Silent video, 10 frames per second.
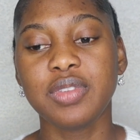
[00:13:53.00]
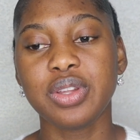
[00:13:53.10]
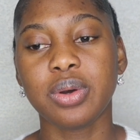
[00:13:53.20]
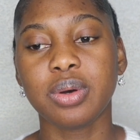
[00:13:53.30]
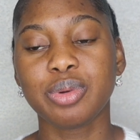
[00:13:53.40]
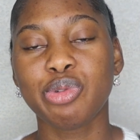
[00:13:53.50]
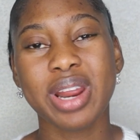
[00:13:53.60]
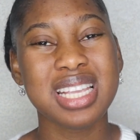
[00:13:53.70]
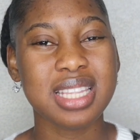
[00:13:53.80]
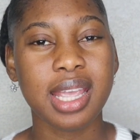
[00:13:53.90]
you know,
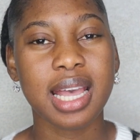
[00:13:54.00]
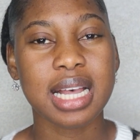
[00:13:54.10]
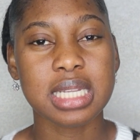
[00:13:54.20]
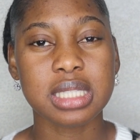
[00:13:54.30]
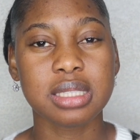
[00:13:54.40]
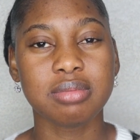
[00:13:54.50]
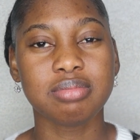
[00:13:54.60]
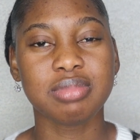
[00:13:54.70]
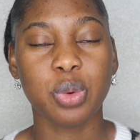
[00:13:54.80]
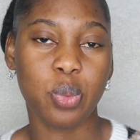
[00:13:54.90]
crazy as
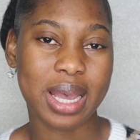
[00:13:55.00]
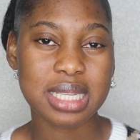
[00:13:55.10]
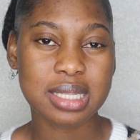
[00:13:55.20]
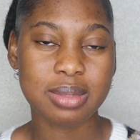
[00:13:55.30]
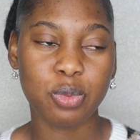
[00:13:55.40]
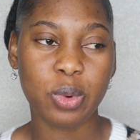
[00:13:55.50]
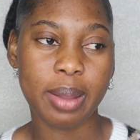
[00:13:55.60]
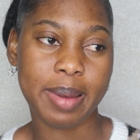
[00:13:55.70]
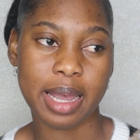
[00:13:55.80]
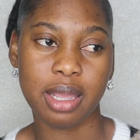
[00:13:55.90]
the West,
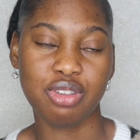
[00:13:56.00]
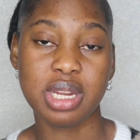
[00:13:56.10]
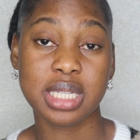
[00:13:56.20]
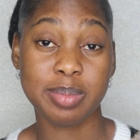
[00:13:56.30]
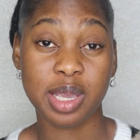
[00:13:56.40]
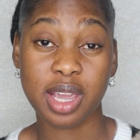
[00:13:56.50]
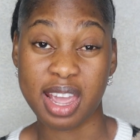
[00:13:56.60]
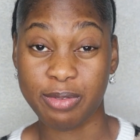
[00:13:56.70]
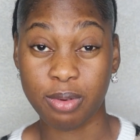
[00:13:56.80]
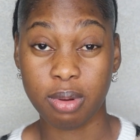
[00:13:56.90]
whereby you need to be
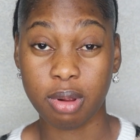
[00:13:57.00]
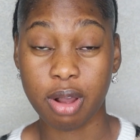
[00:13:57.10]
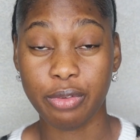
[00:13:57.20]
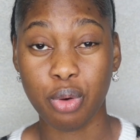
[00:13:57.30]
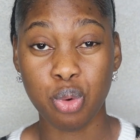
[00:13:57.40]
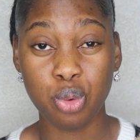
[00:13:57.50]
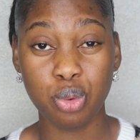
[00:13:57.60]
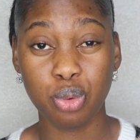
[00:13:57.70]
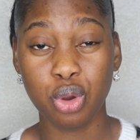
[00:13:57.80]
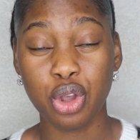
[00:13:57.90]
careful of
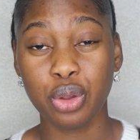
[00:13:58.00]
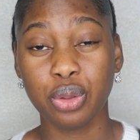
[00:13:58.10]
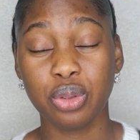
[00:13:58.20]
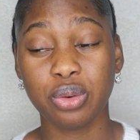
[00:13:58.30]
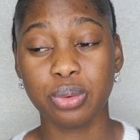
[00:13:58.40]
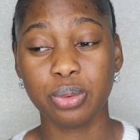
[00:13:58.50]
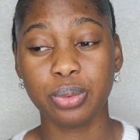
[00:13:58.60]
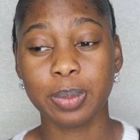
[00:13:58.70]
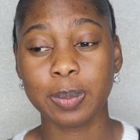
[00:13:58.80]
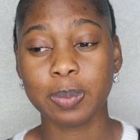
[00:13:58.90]
who
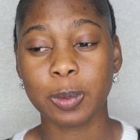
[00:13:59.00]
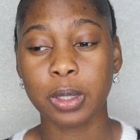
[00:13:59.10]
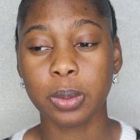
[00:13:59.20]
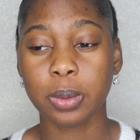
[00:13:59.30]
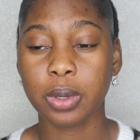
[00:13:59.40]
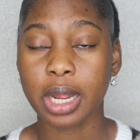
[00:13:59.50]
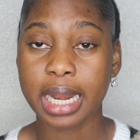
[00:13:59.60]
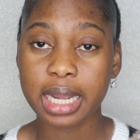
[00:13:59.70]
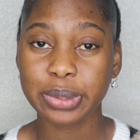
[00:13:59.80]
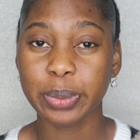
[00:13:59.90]
you
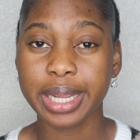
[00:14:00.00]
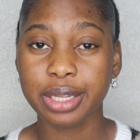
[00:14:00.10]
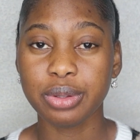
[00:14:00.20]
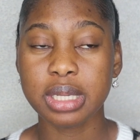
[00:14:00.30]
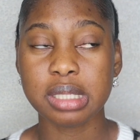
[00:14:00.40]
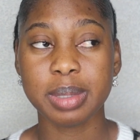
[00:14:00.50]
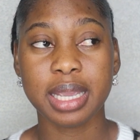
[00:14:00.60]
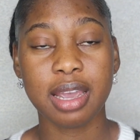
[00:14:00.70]
connect with. You need to be